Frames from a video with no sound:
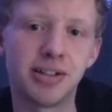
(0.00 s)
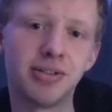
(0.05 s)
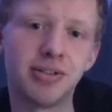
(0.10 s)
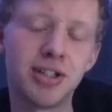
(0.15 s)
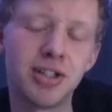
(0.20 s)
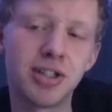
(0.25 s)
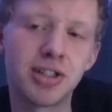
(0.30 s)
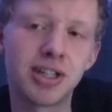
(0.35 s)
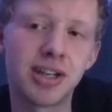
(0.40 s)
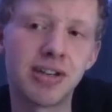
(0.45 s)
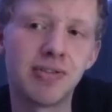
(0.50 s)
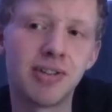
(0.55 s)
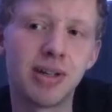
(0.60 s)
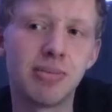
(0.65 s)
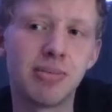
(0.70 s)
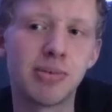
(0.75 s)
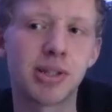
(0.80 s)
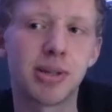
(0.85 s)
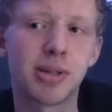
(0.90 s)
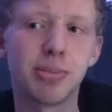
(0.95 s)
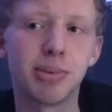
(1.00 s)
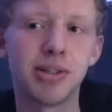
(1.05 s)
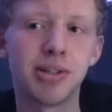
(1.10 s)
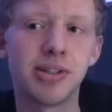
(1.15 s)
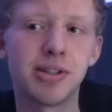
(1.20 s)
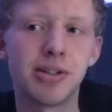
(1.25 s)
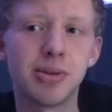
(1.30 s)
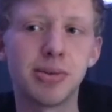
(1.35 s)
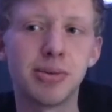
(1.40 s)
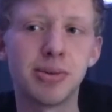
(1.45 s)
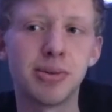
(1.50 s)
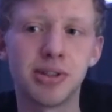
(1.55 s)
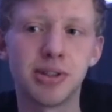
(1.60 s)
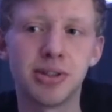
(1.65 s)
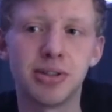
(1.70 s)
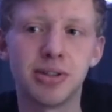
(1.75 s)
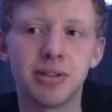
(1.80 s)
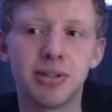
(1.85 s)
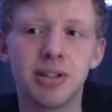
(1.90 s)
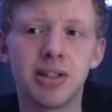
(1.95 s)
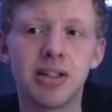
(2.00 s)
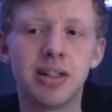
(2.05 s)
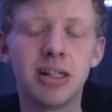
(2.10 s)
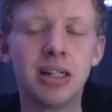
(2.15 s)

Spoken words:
It's just giving him someone to talk to and